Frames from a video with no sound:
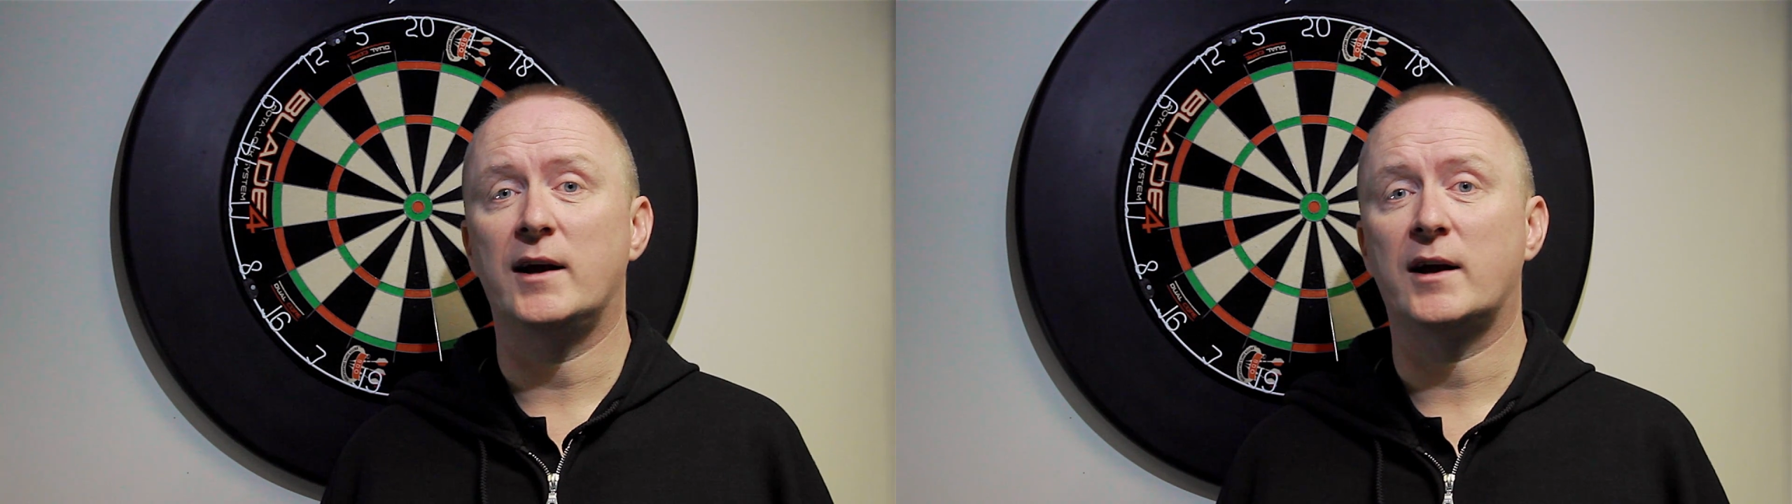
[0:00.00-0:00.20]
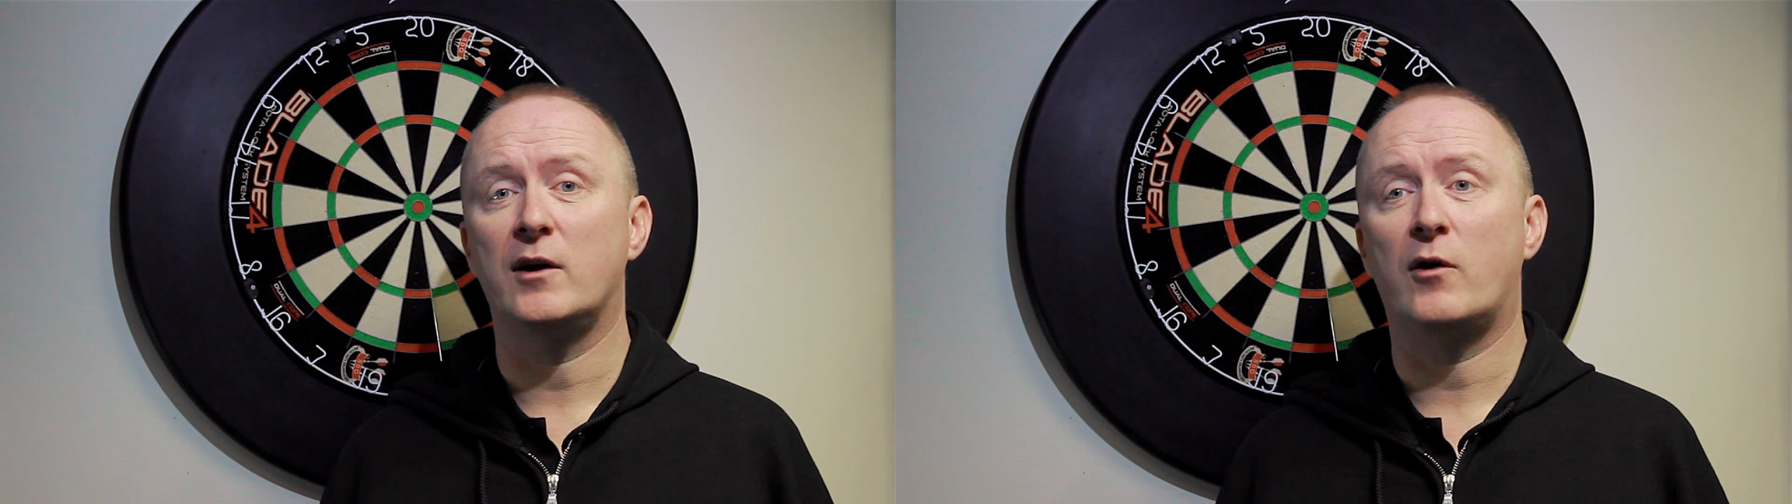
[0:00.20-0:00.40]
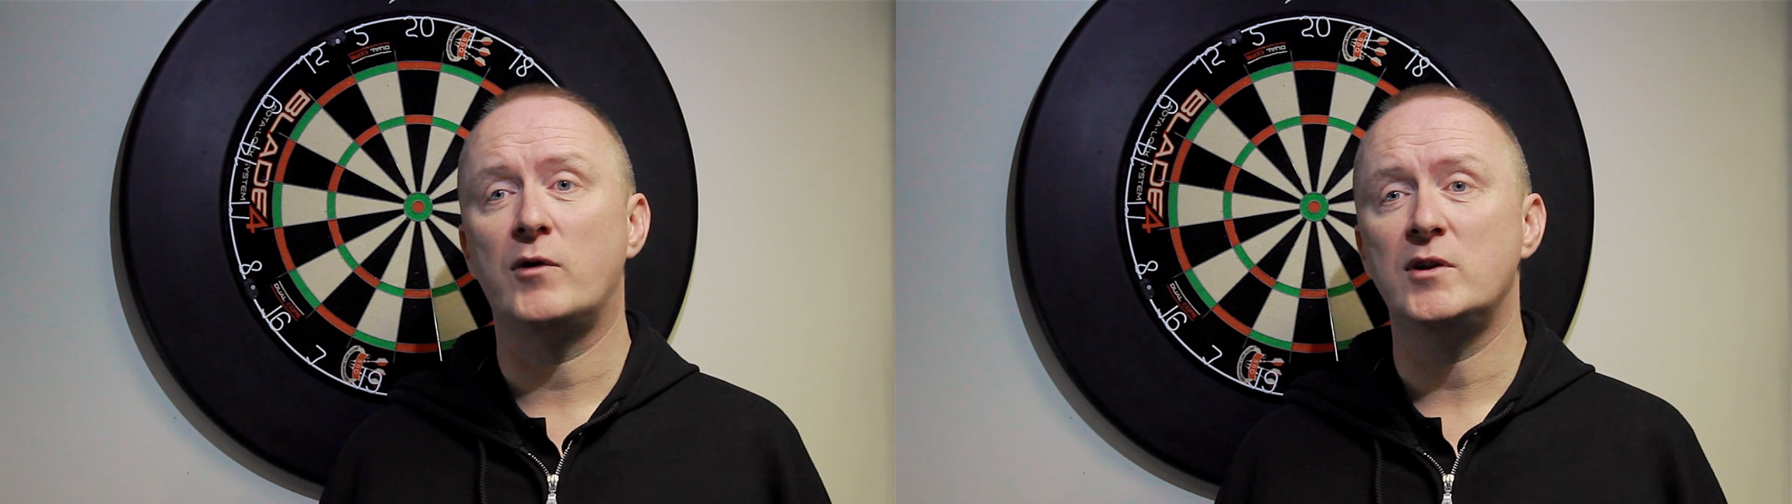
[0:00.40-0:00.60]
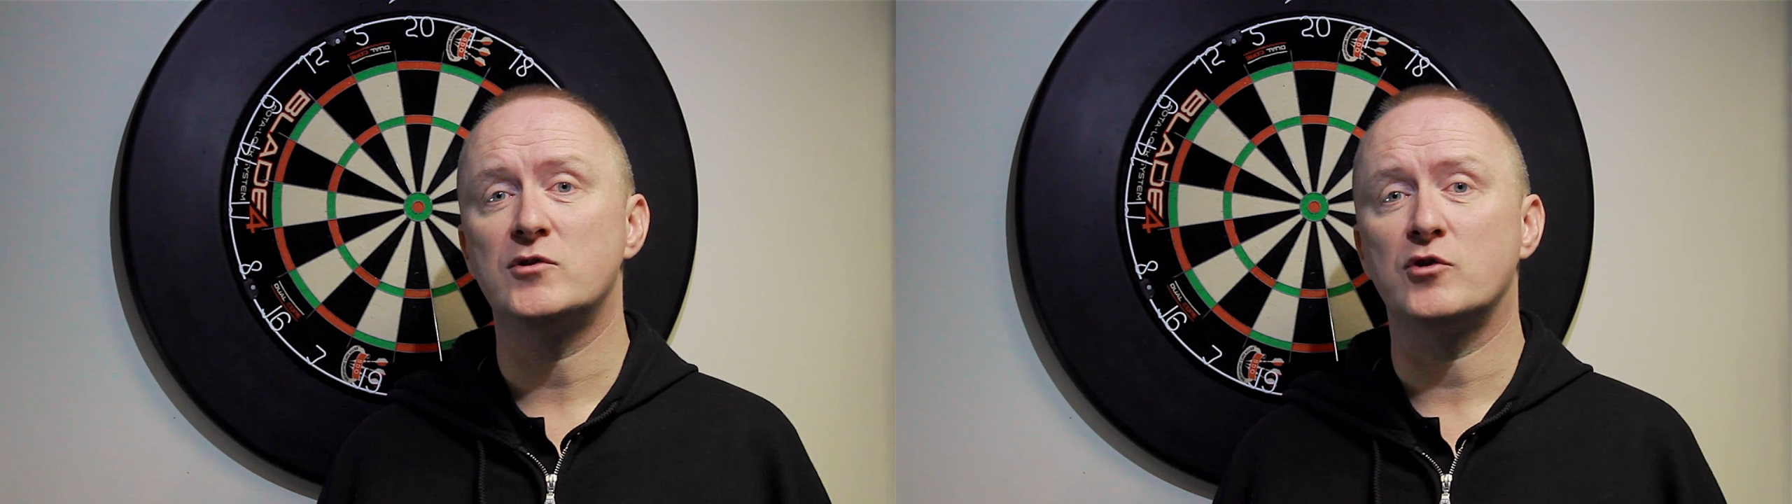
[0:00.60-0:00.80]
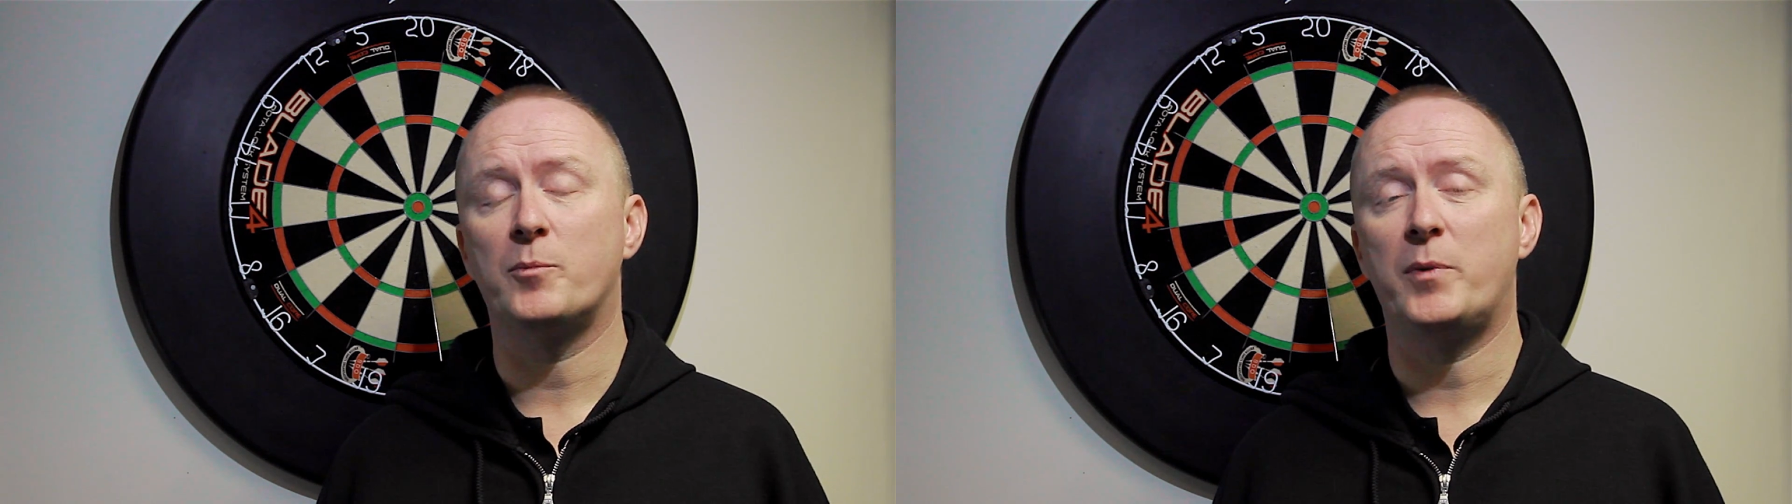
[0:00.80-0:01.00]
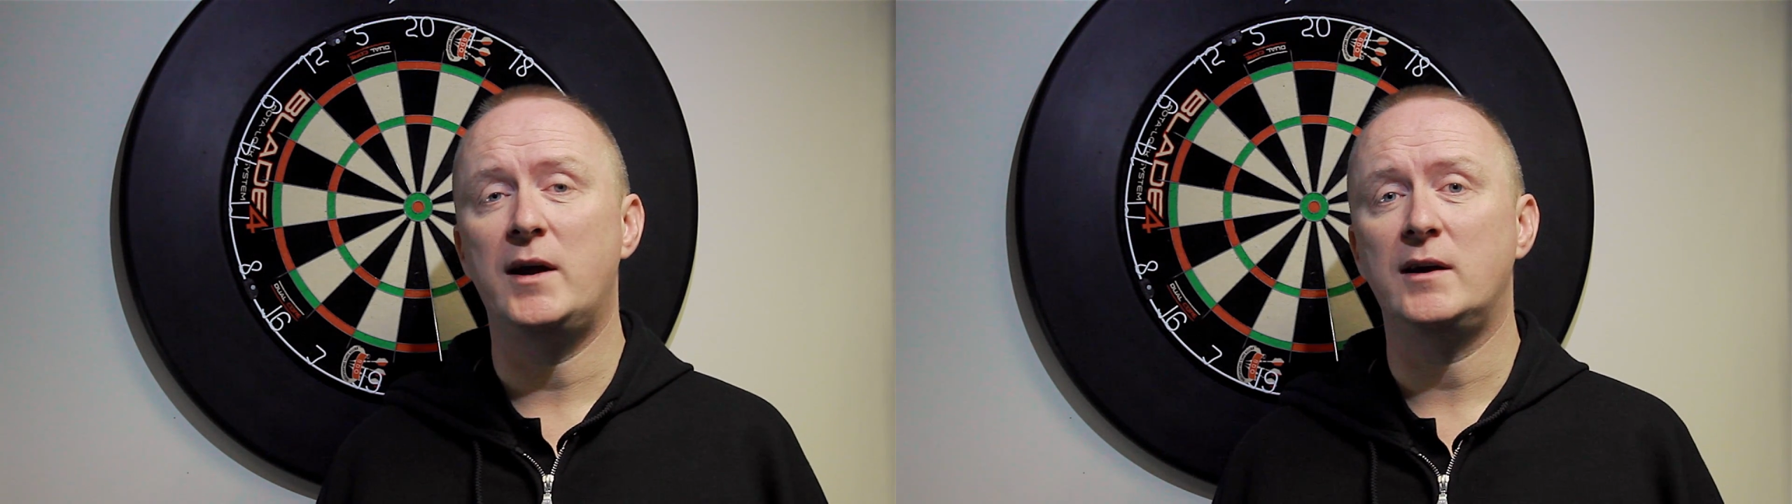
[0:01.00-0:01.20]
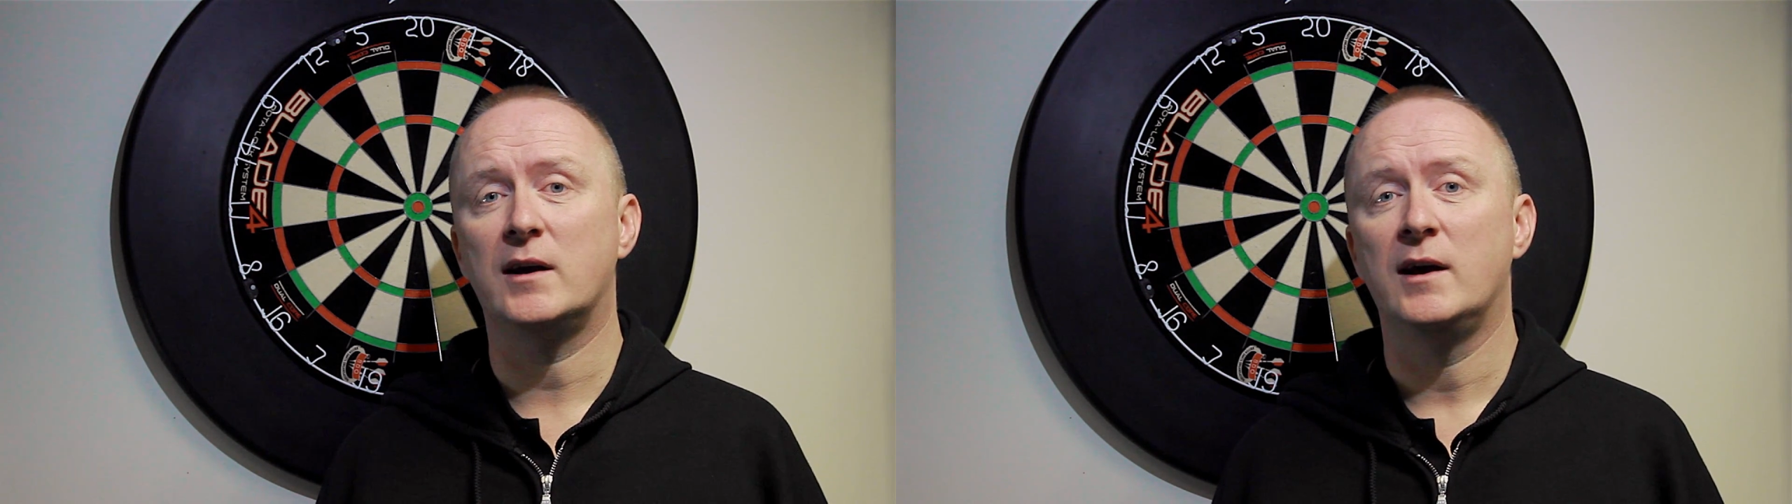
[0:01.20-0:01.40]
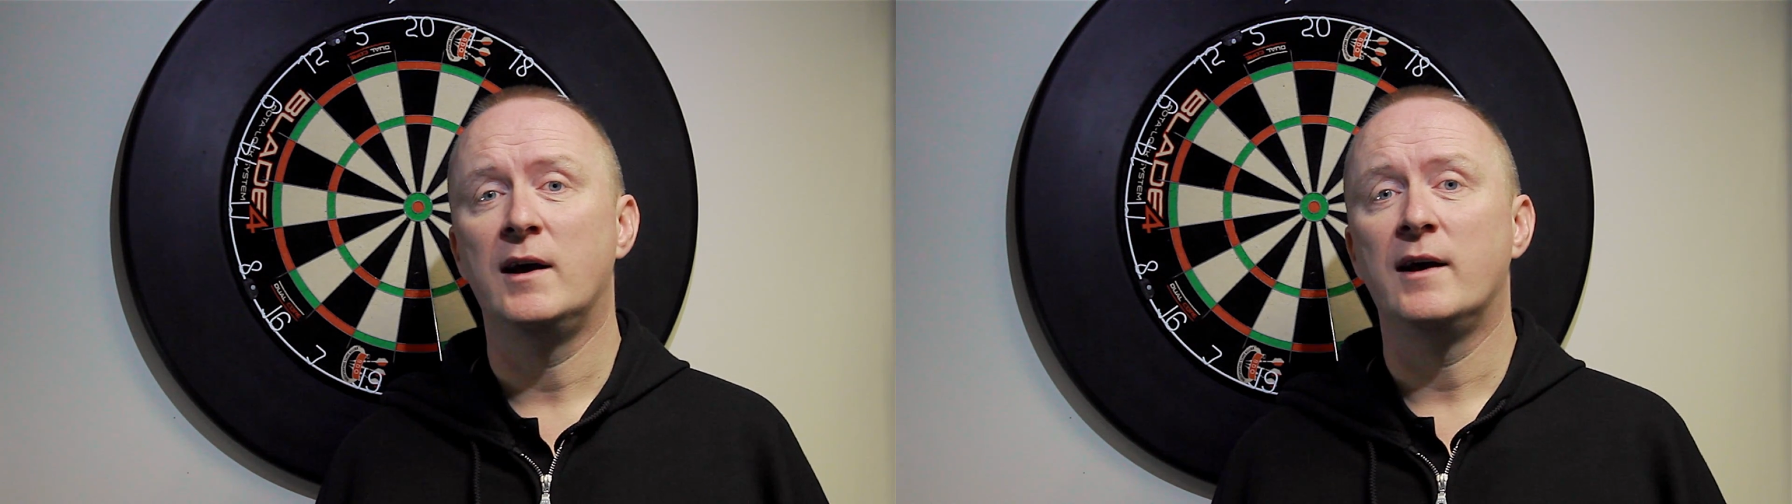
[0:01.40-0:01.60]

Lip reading: like an orange or pink